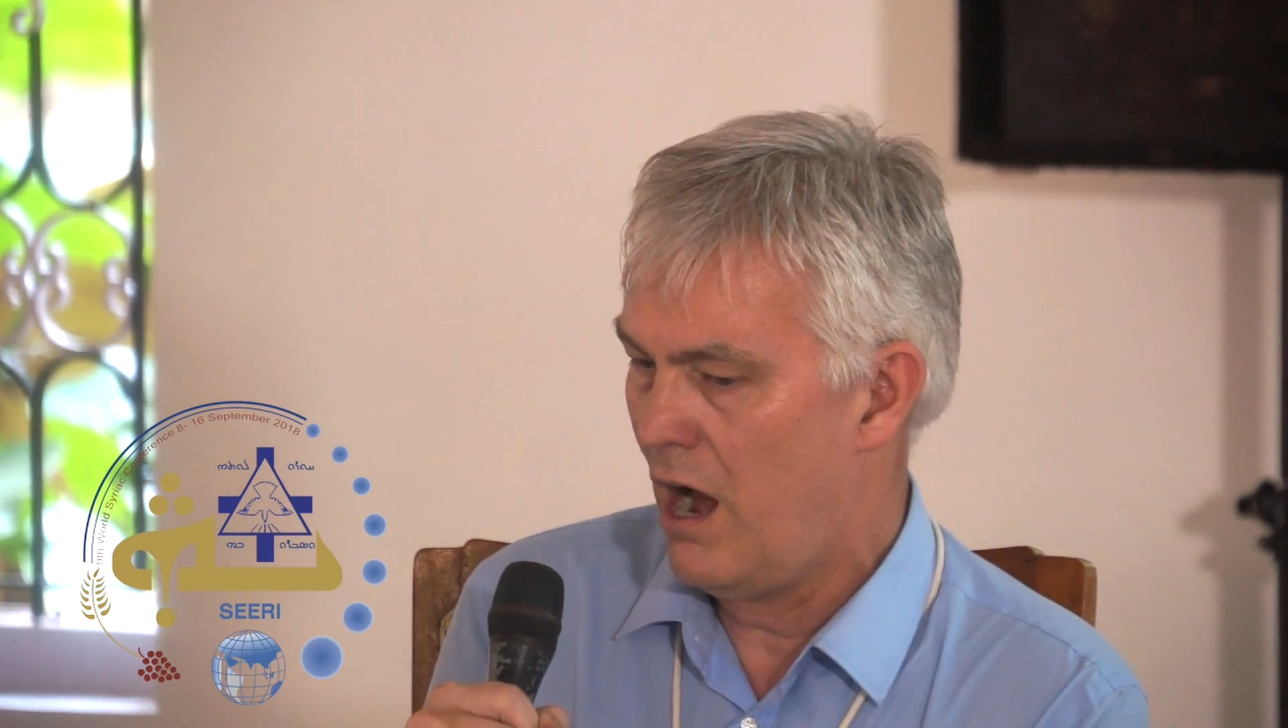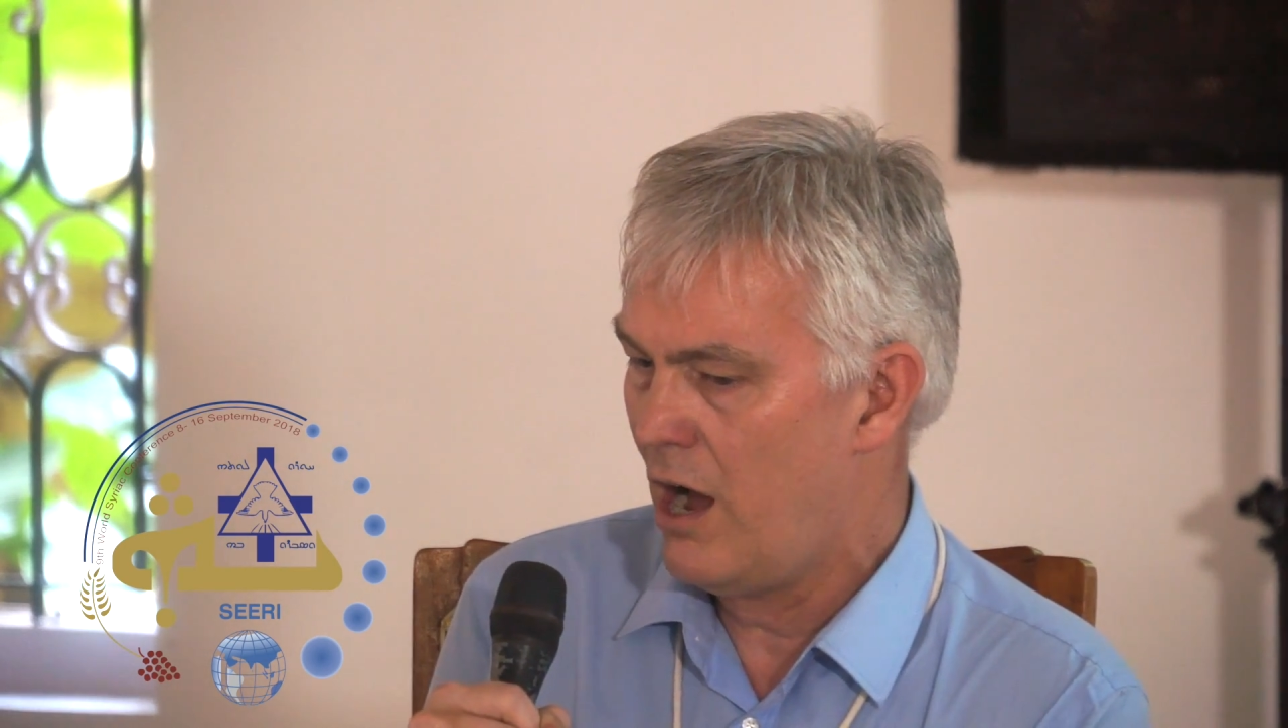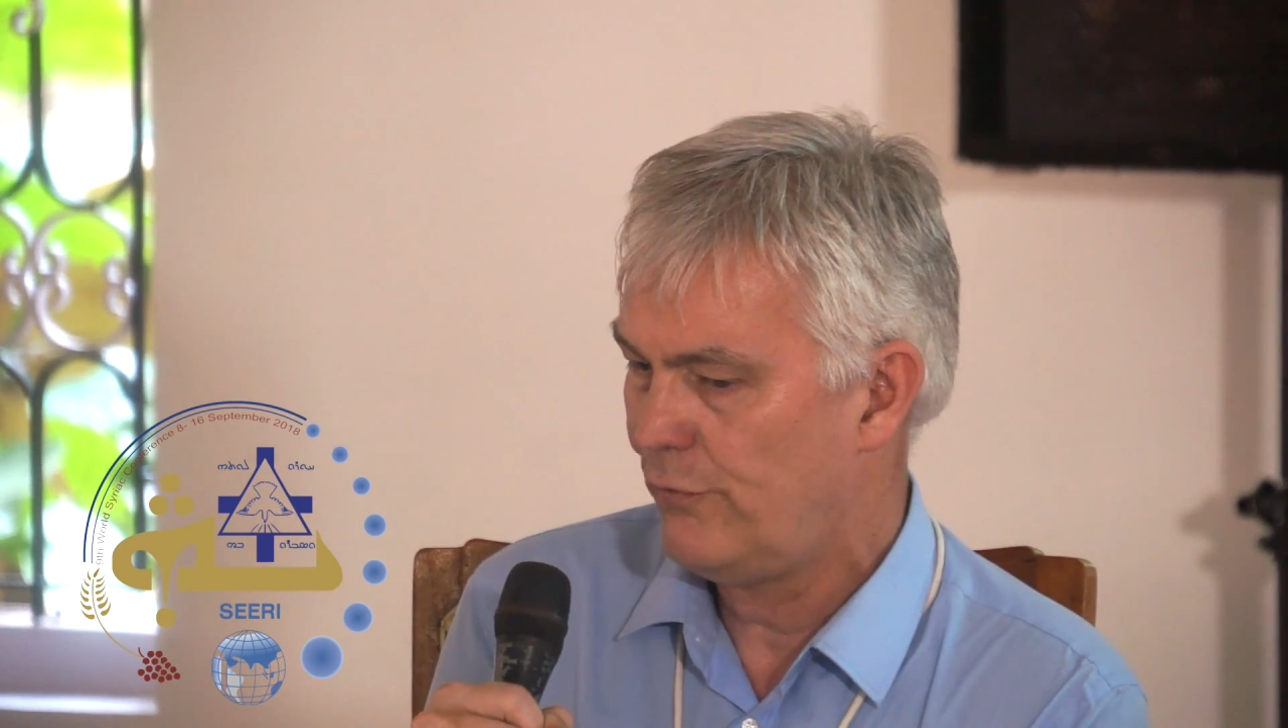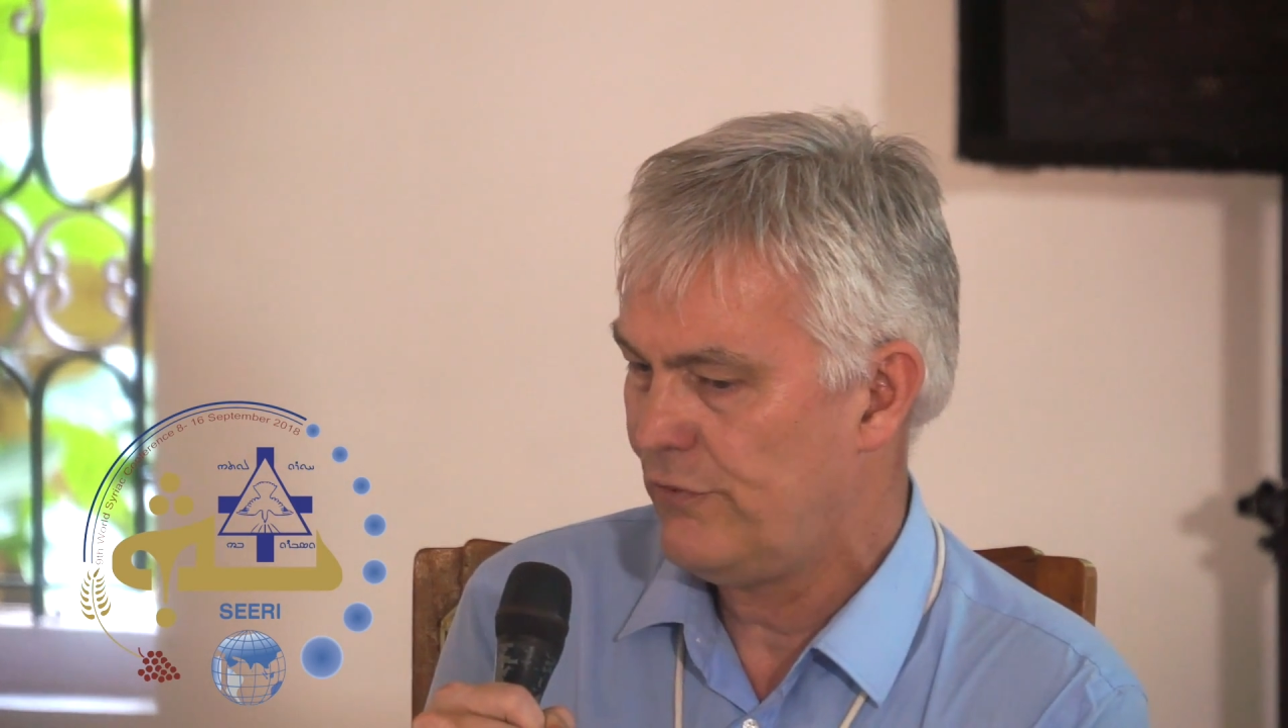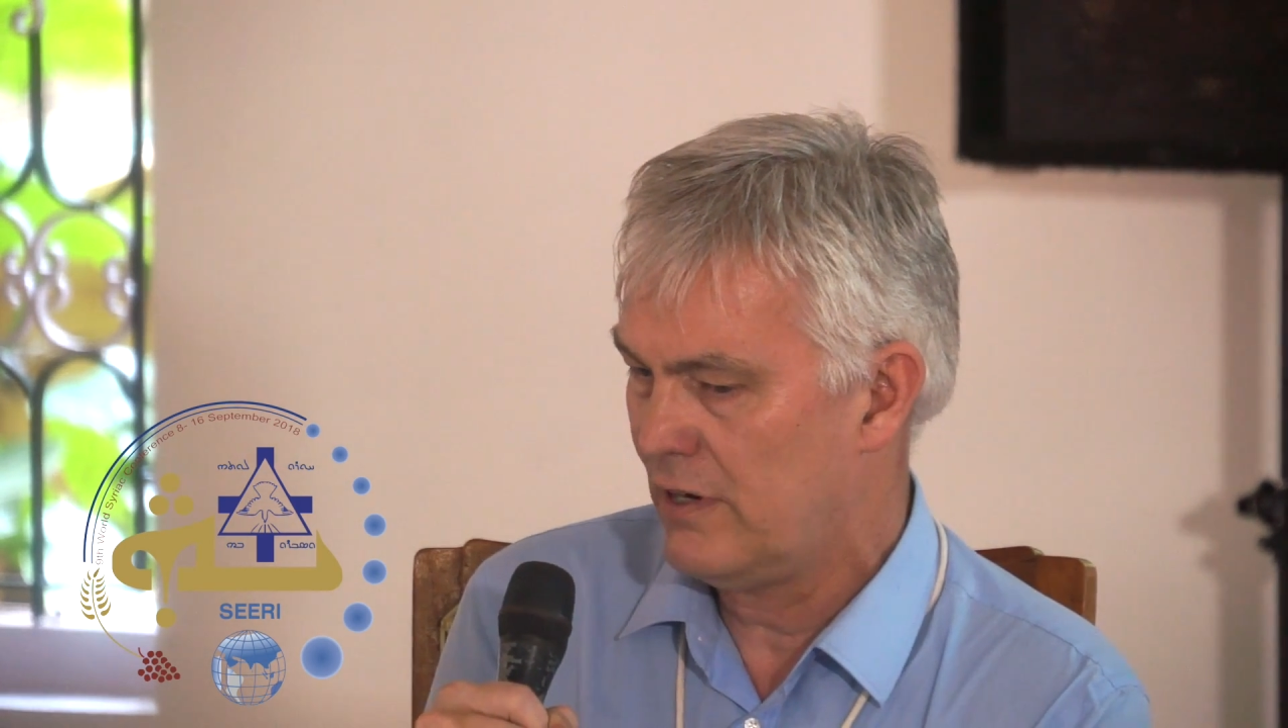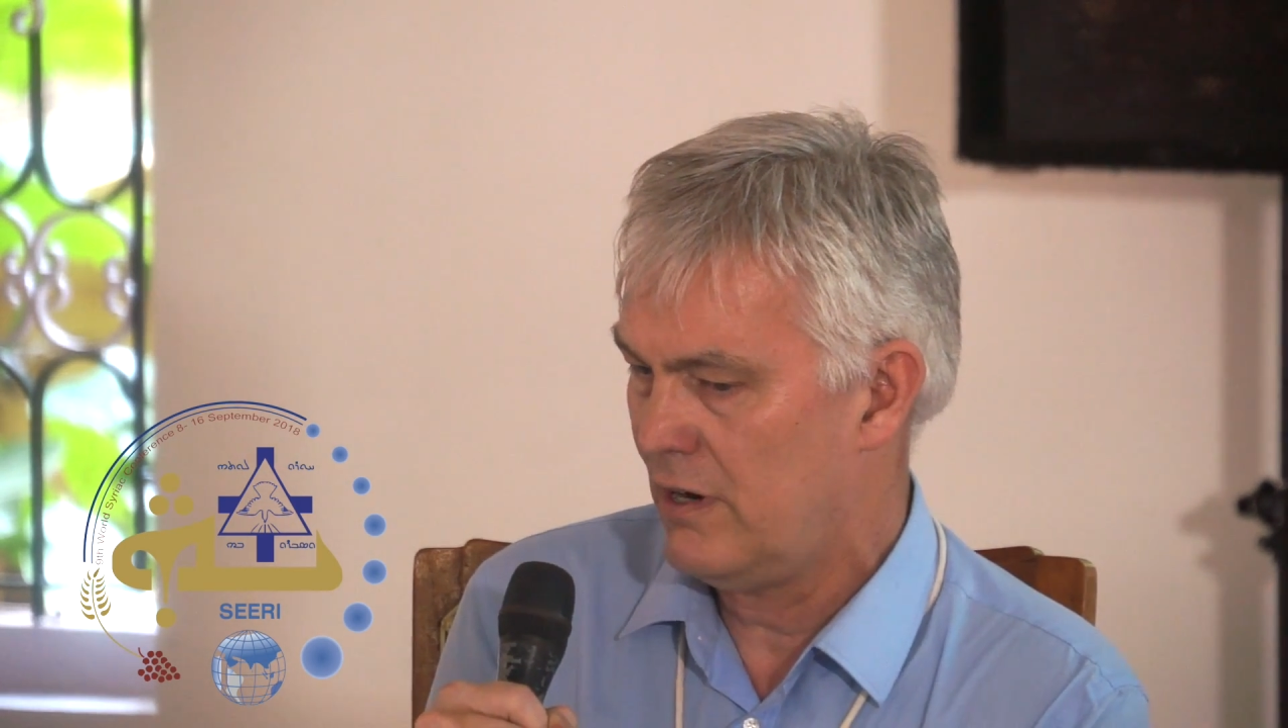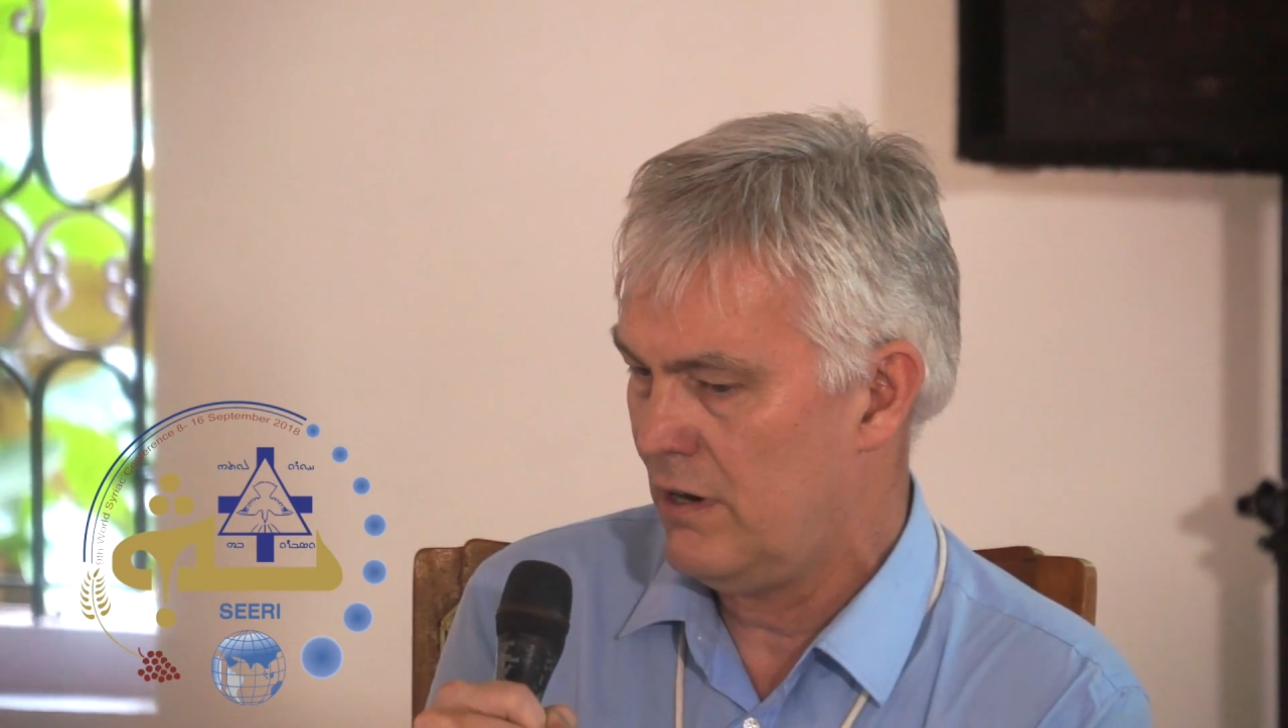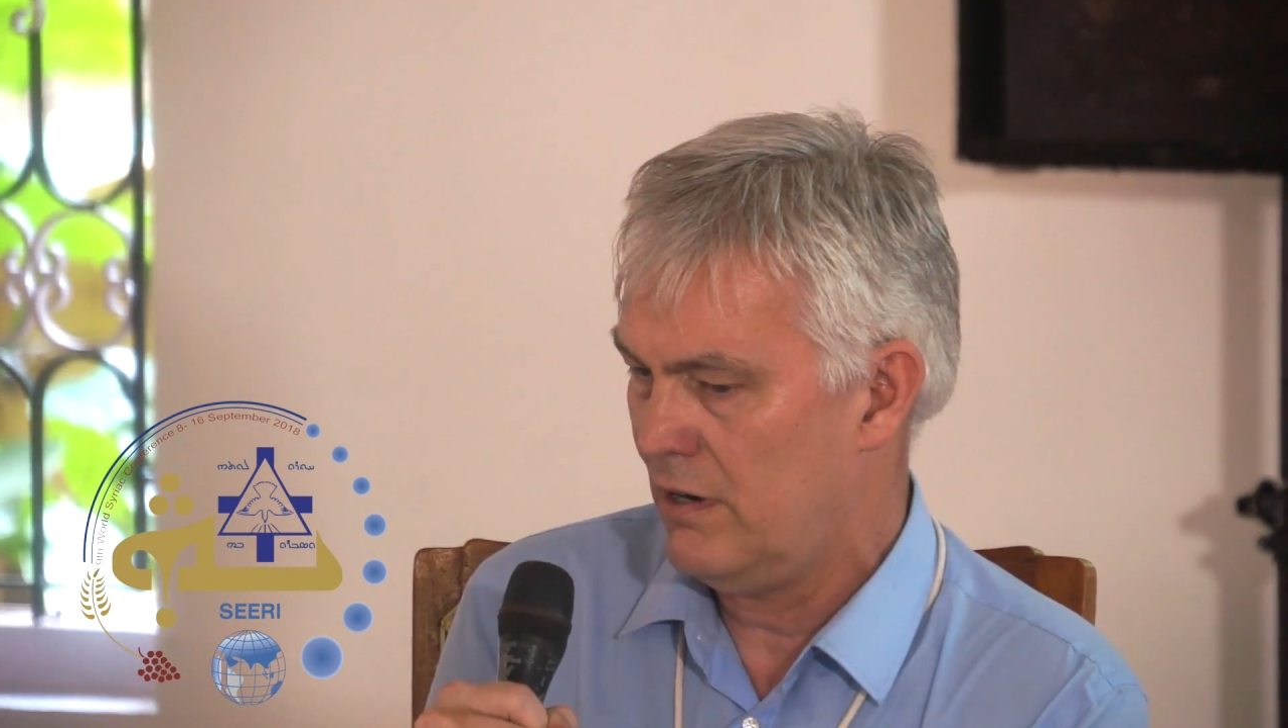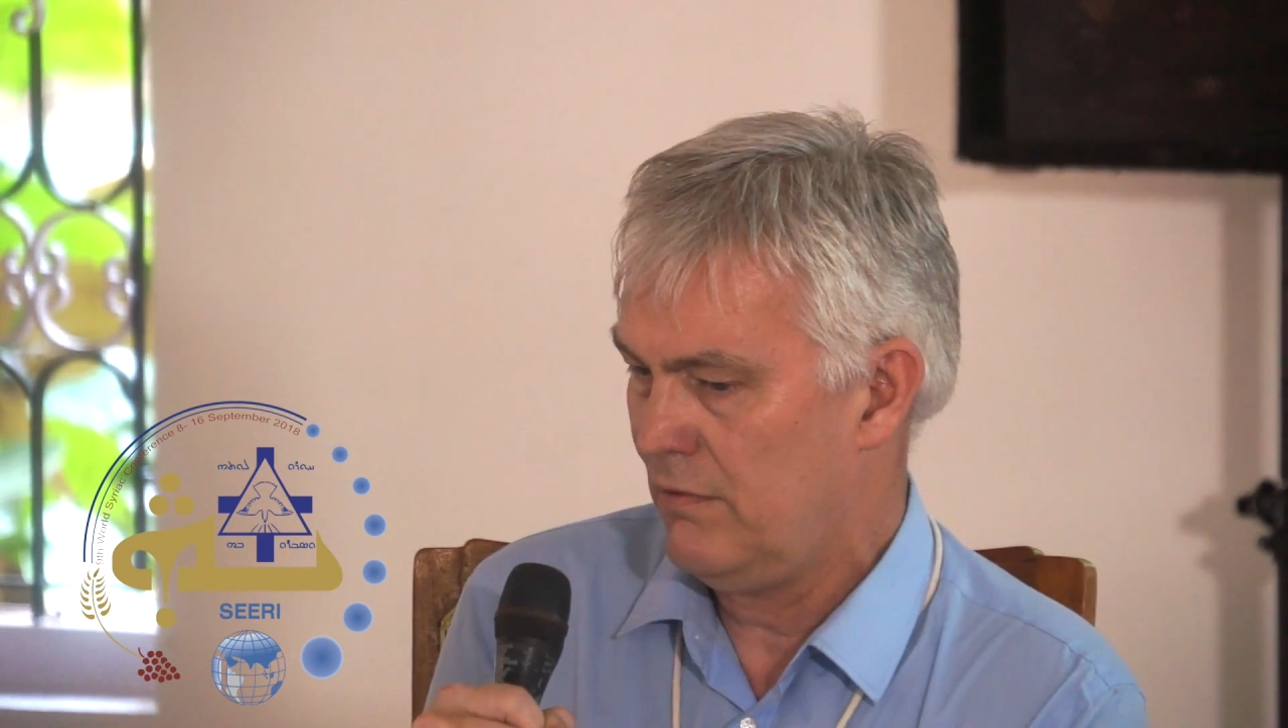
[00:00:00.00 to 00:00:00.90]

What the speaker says: after